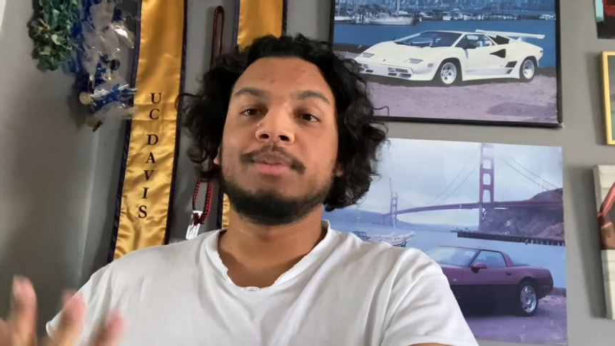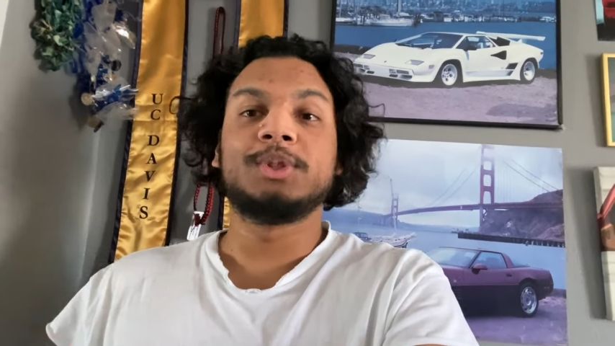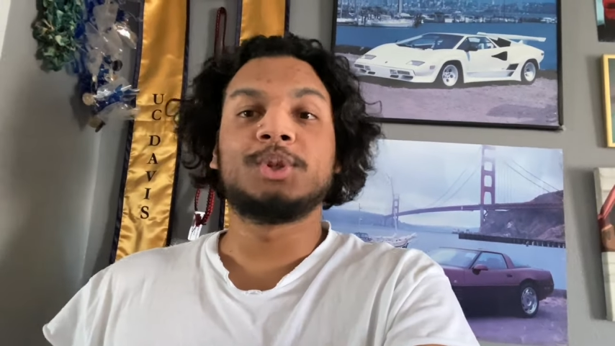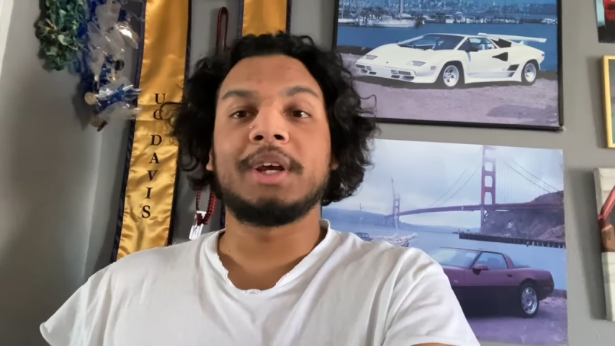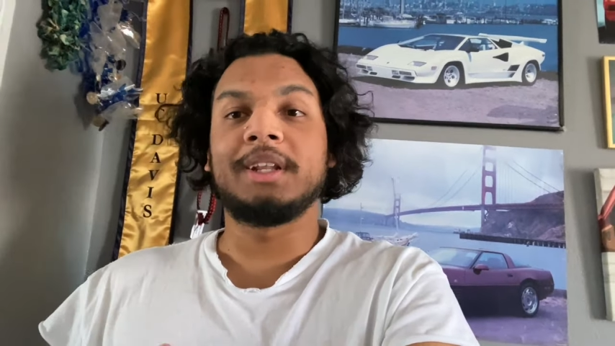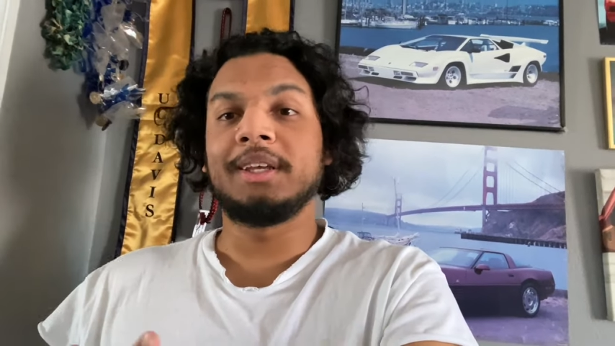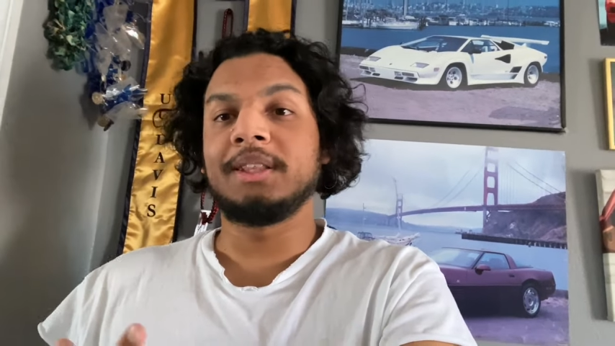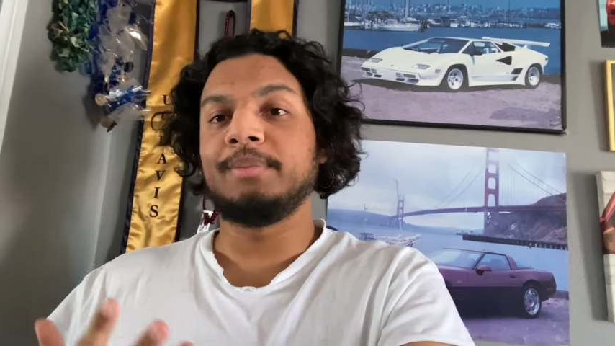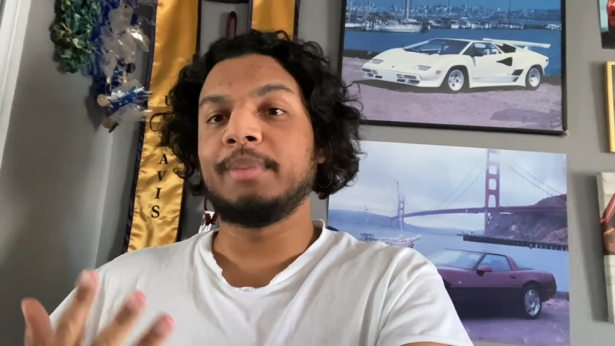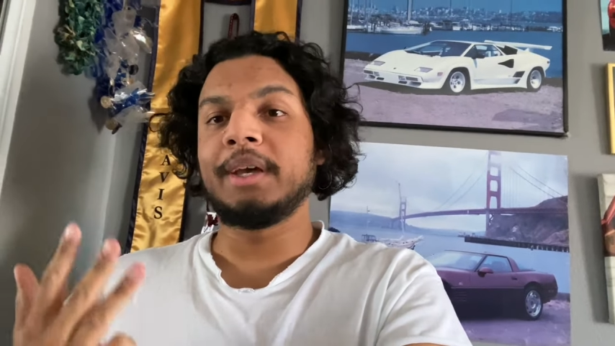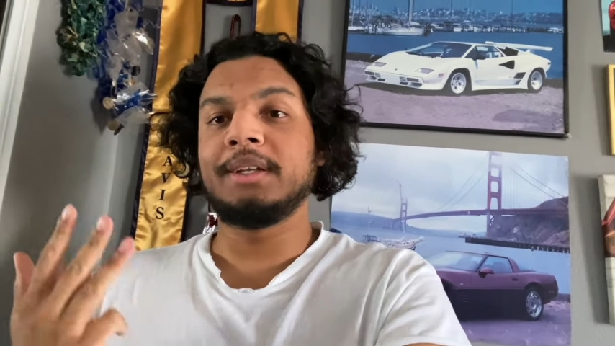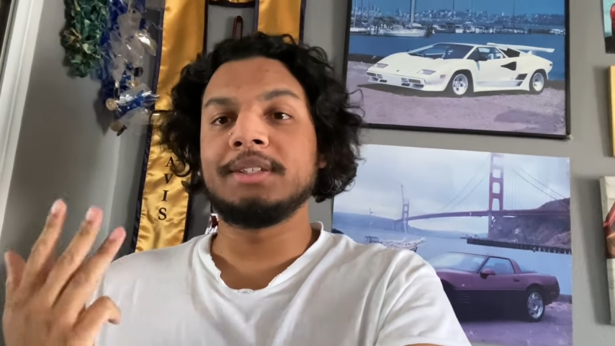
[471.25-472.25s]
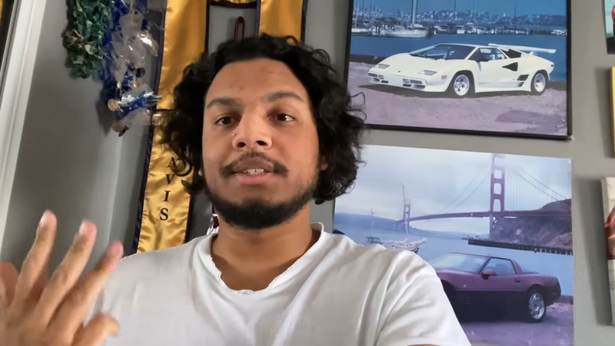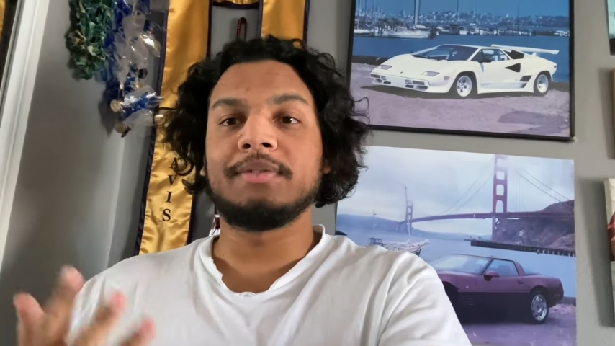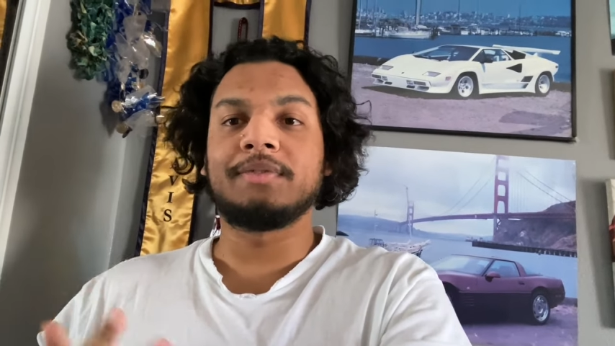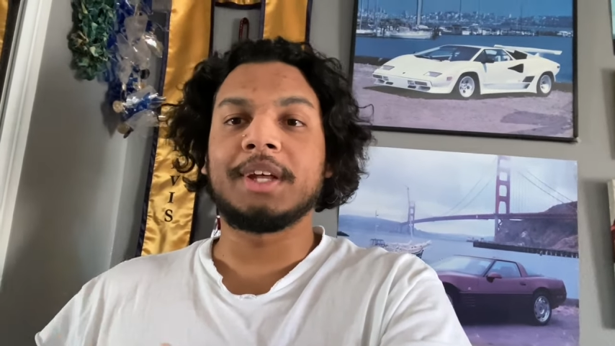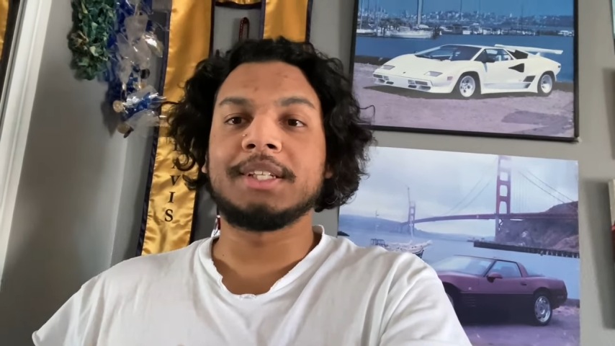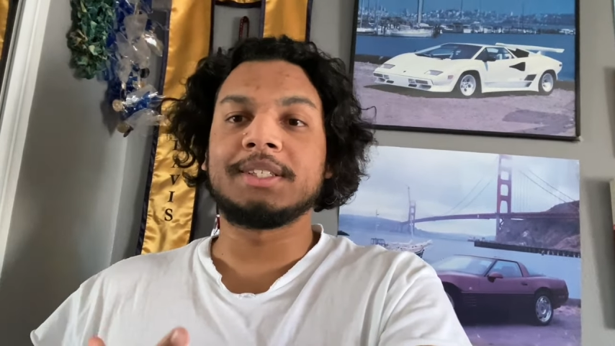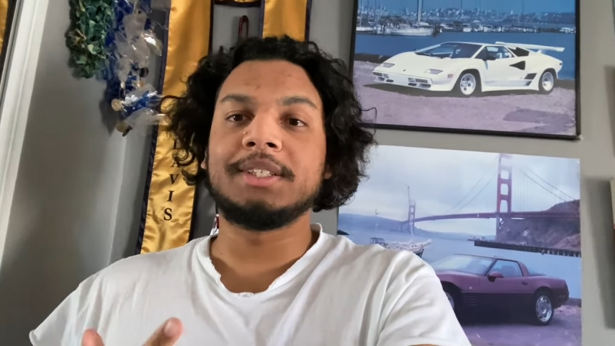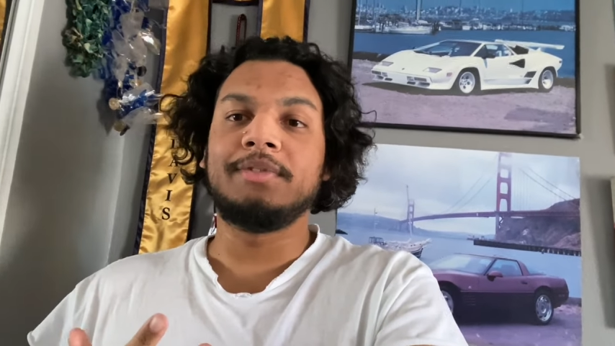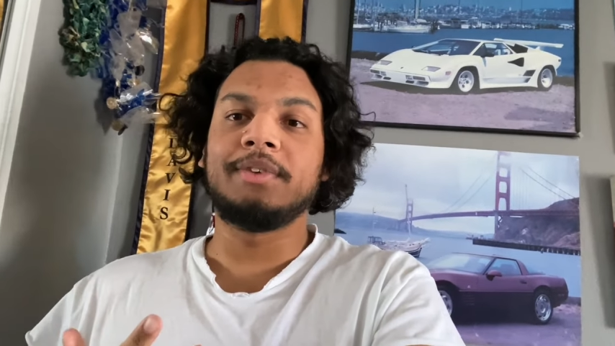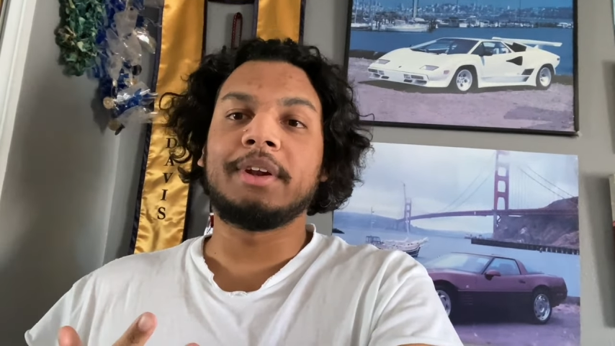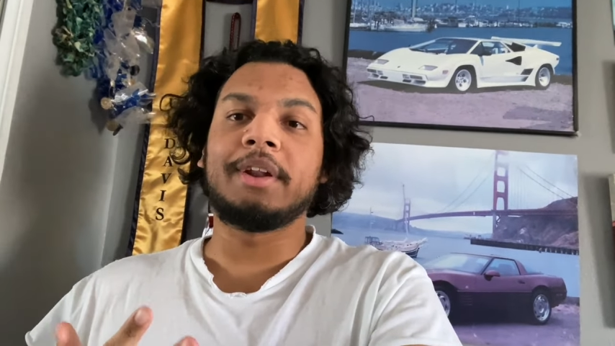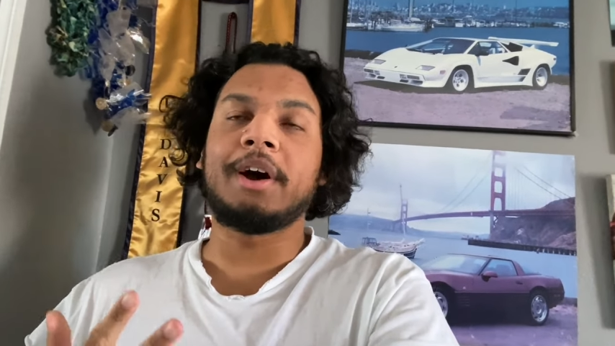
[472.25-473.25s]
trading in the Benz, if that's
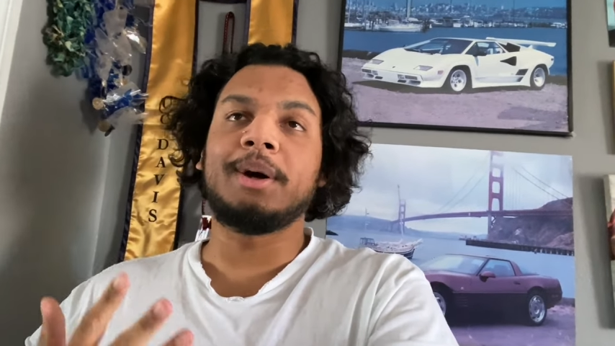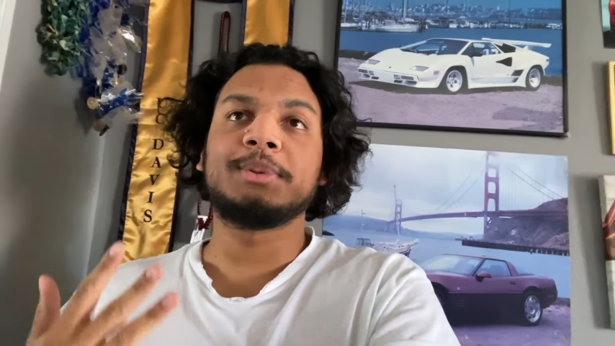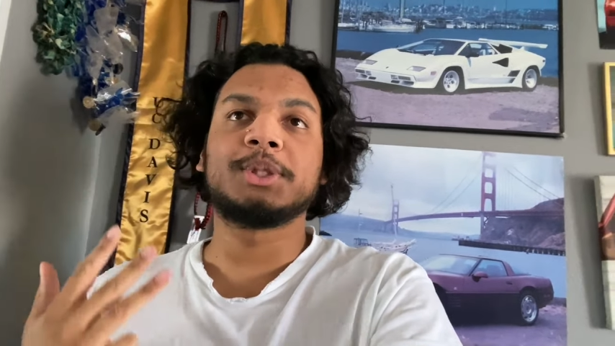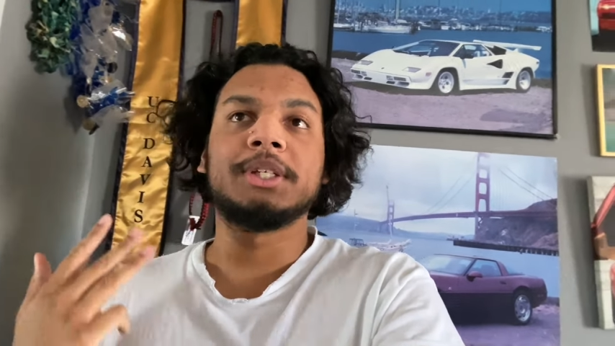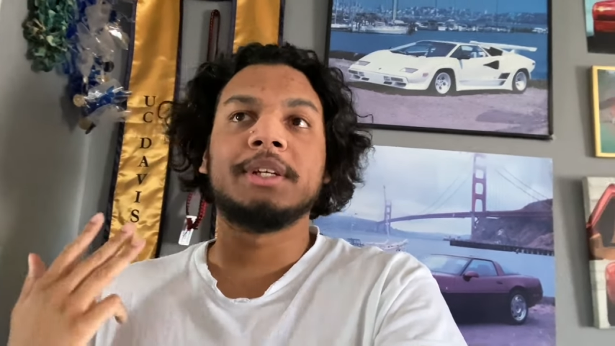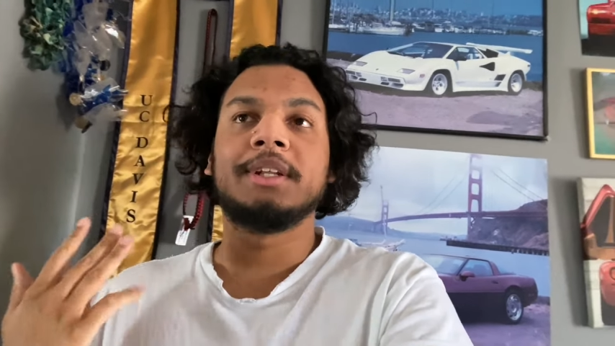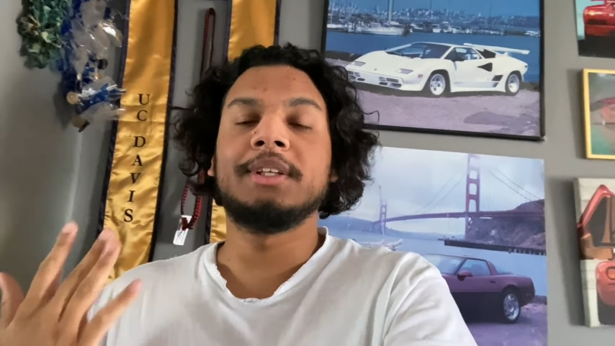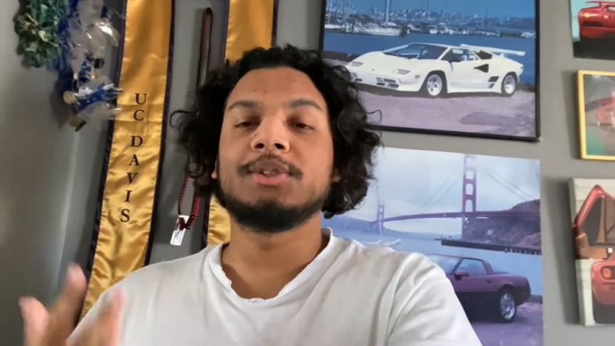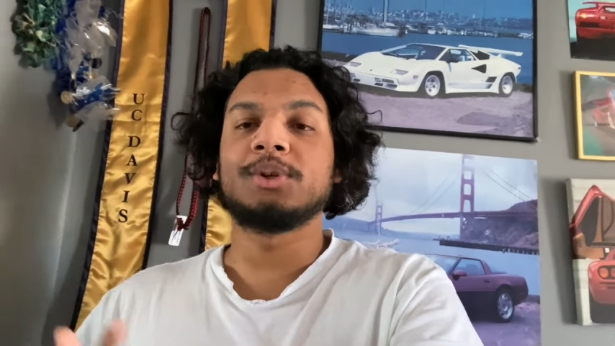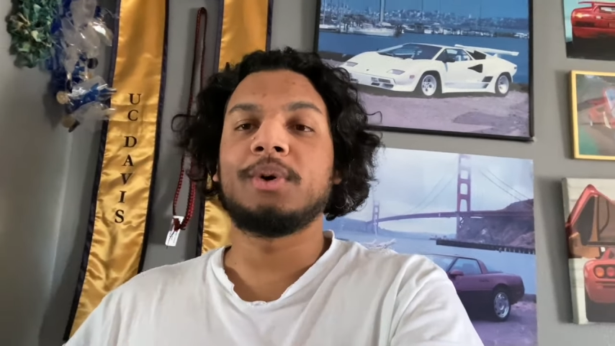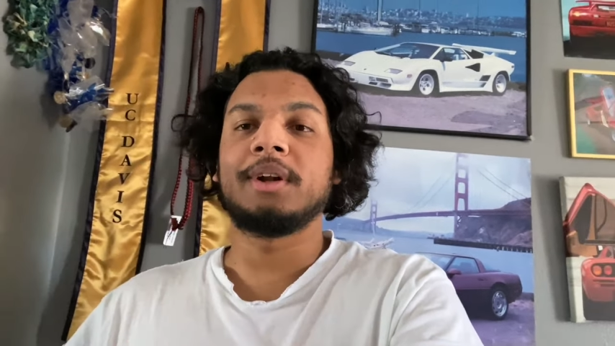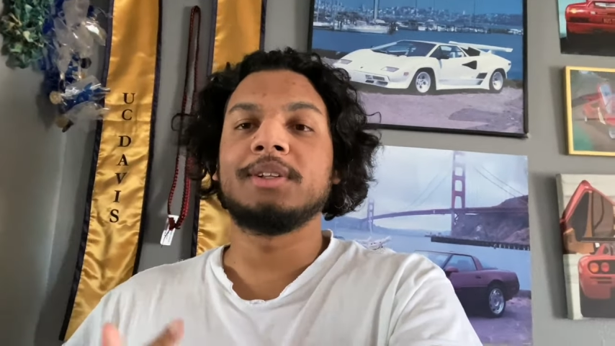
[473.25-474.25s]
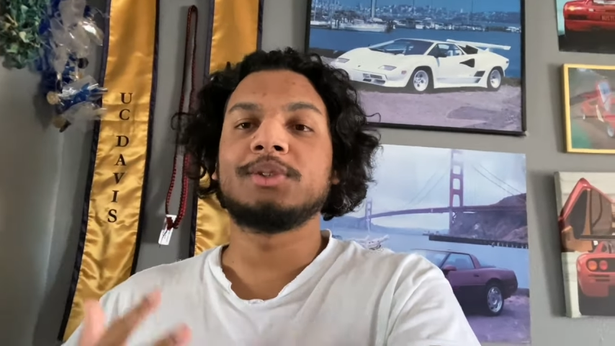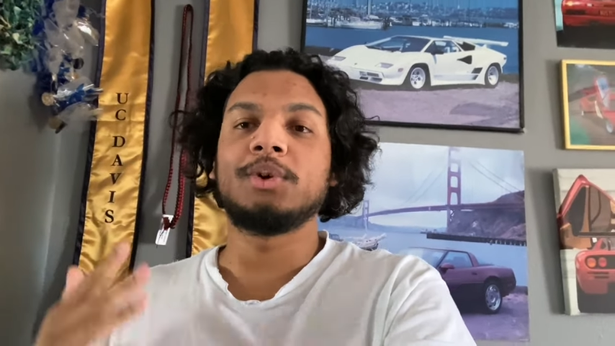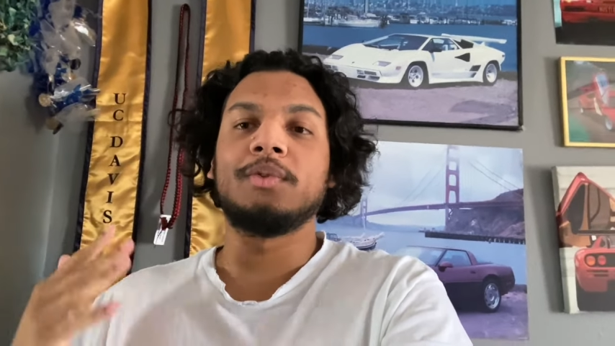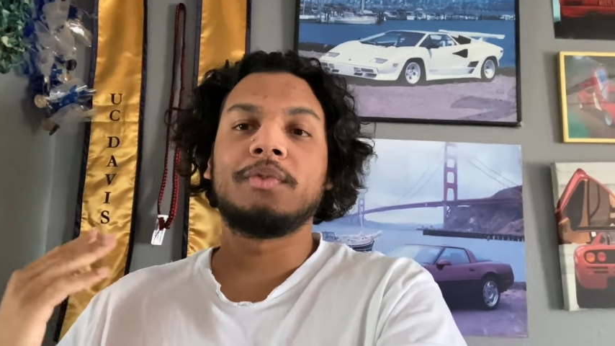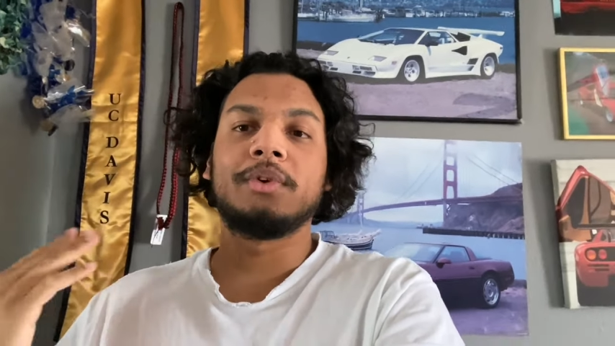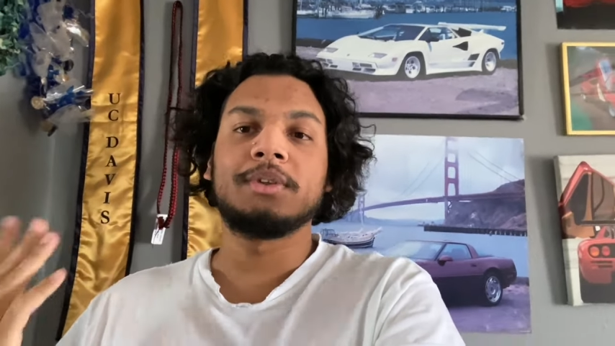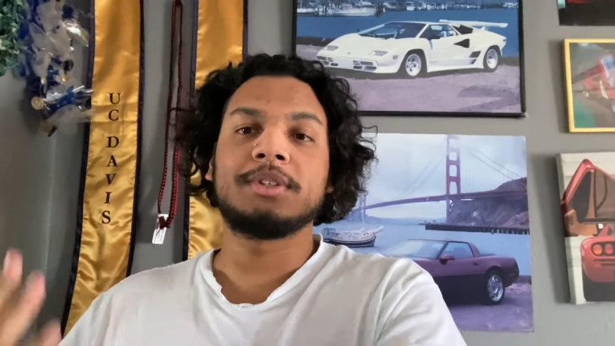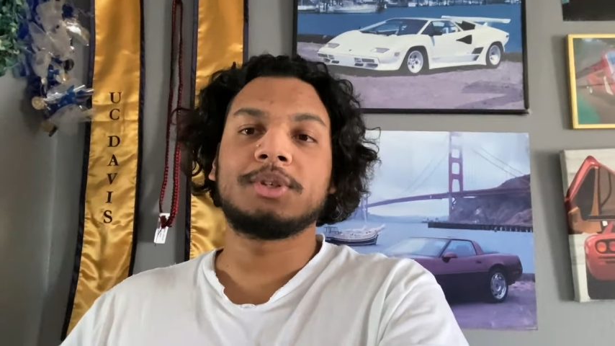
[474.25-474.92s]
even an option, and so on and so forth.